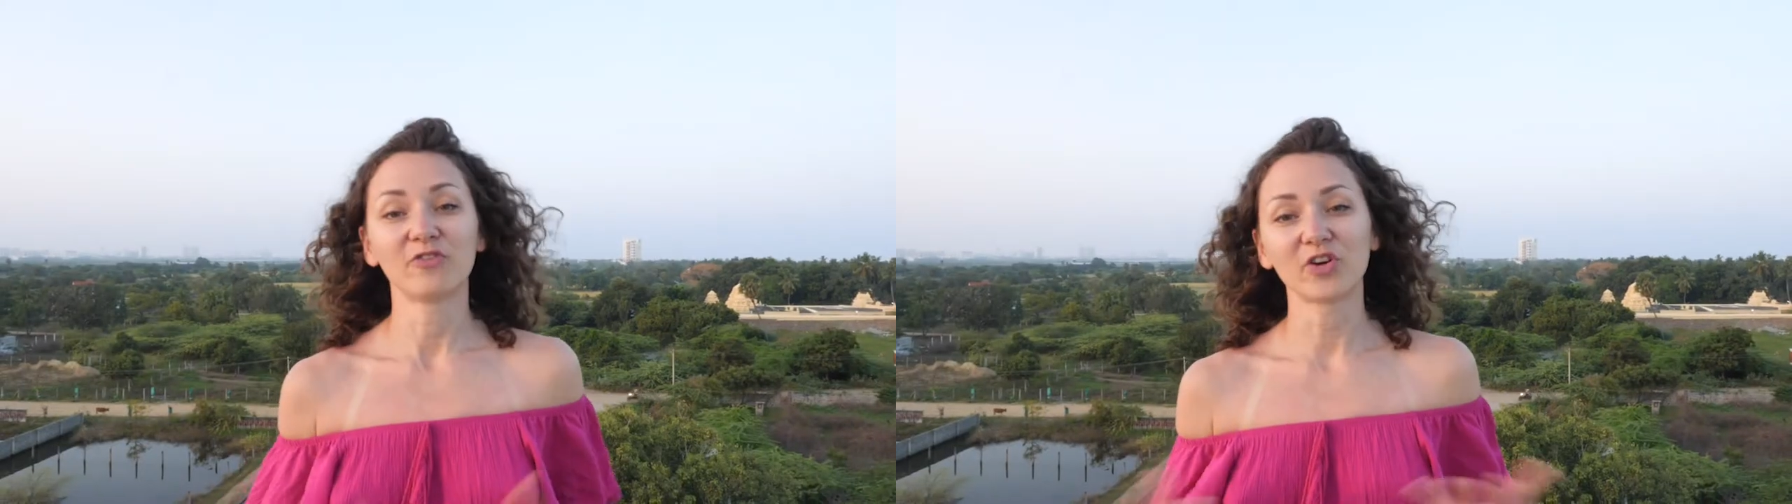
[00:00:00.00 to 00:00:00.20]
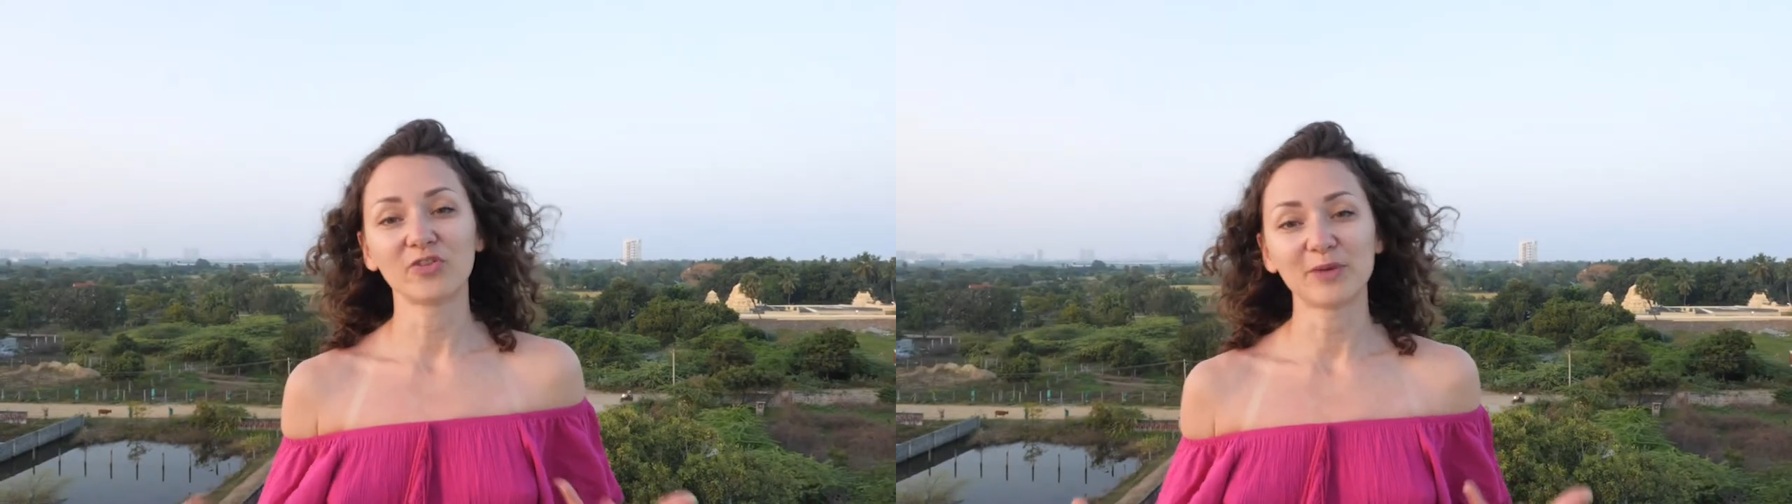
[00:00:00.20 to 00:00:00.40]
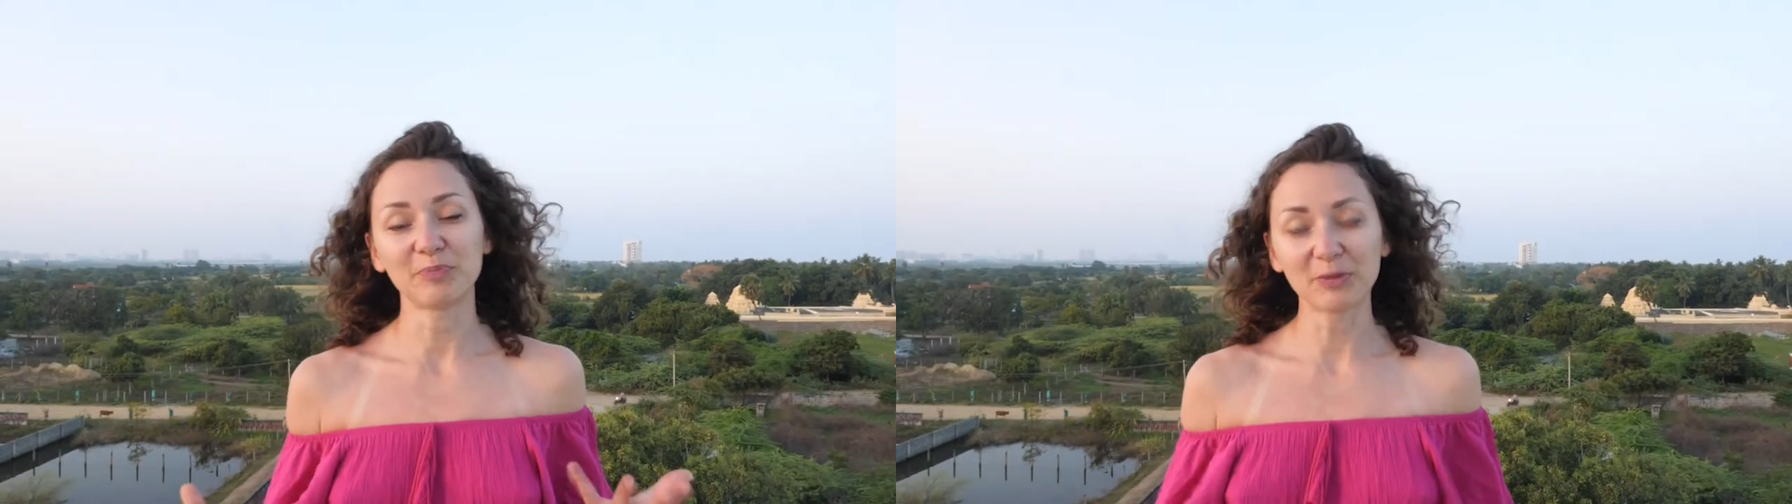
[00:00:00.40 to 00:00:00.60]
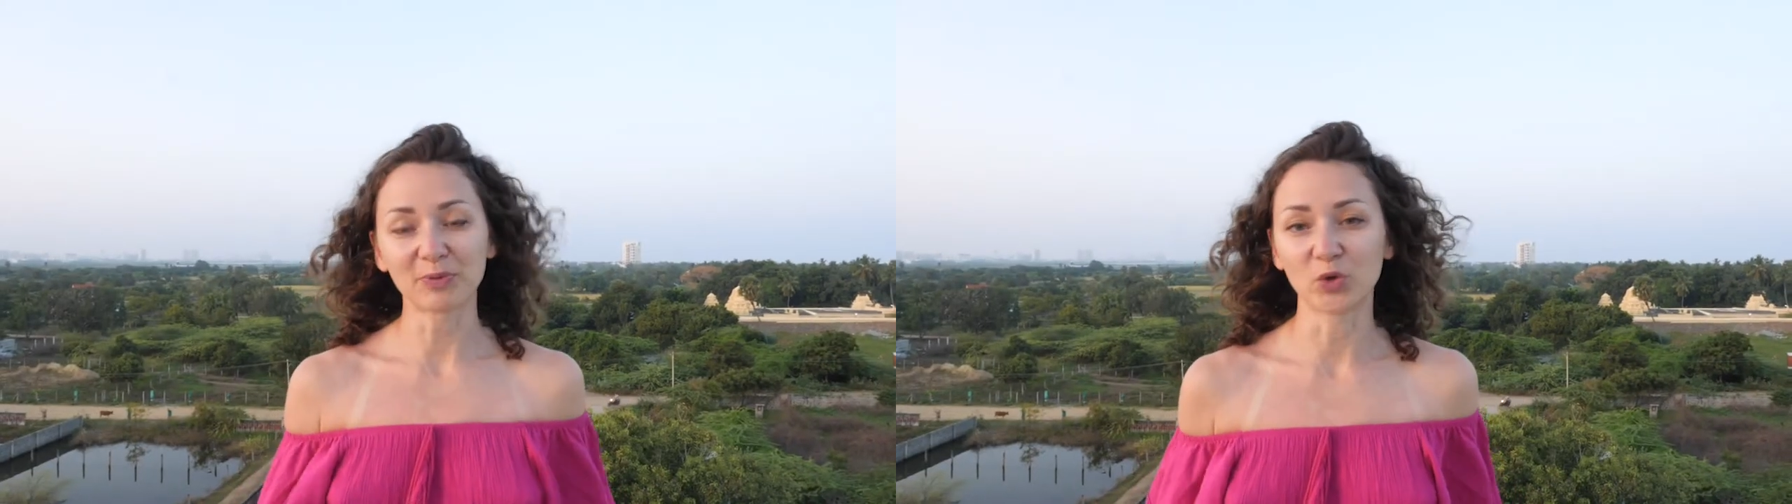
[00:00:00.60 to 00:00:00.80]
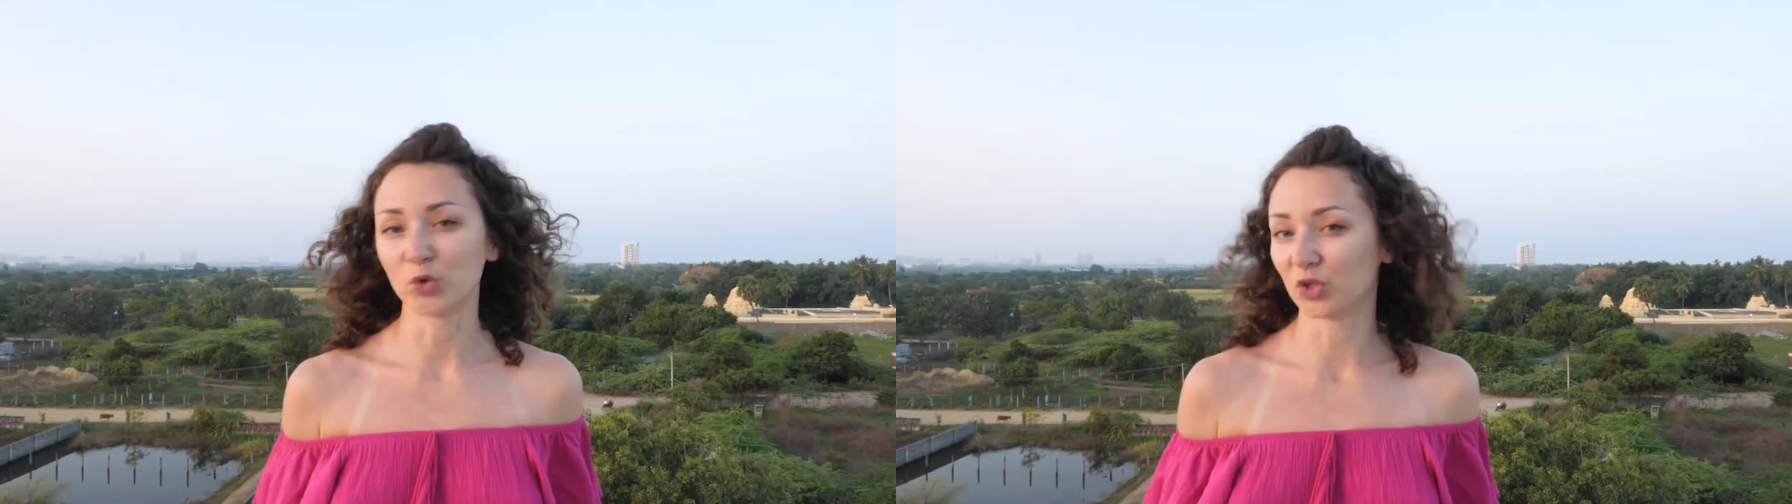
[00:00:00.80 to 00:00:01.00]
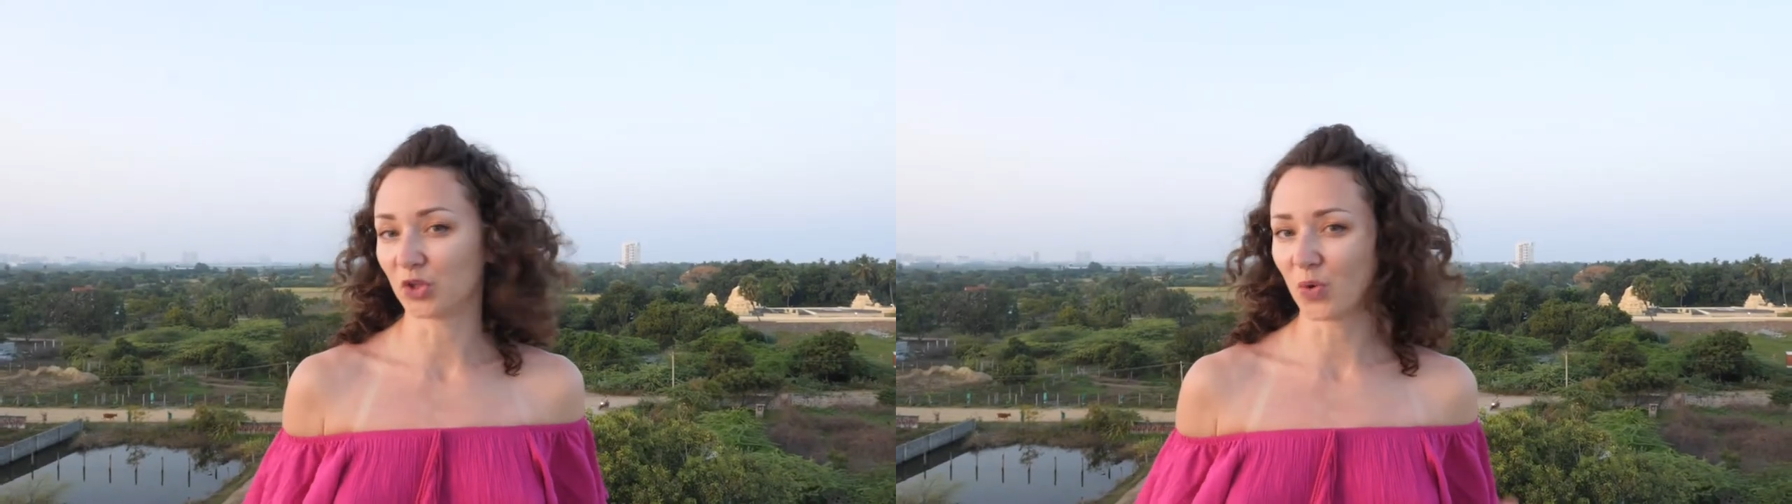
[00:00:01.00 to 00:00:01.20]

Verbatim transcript: For the people who don't